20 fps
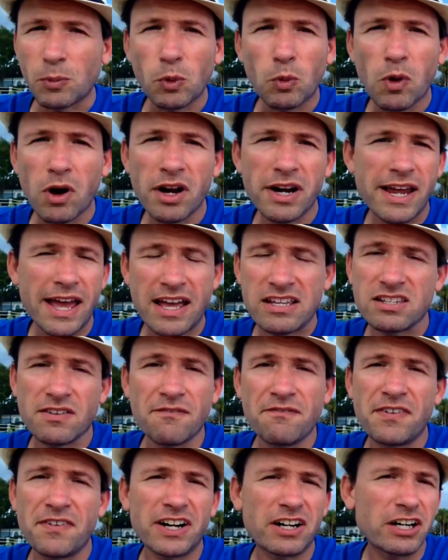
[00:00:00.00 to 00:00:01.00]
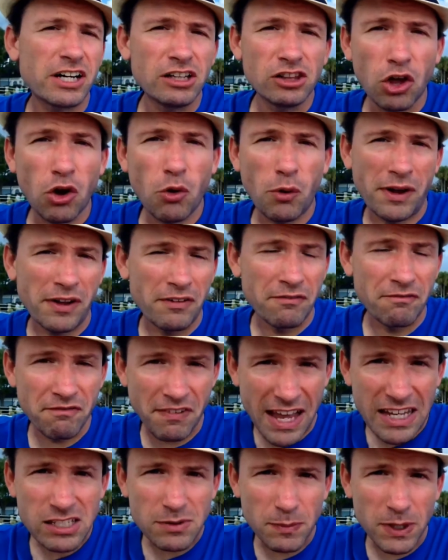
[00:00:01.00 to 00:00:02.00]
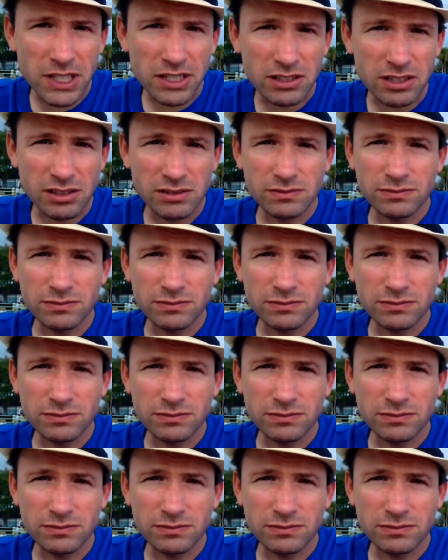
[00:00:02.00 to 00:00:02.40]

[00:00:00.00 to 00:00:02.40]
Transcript: one, it has a very low investment,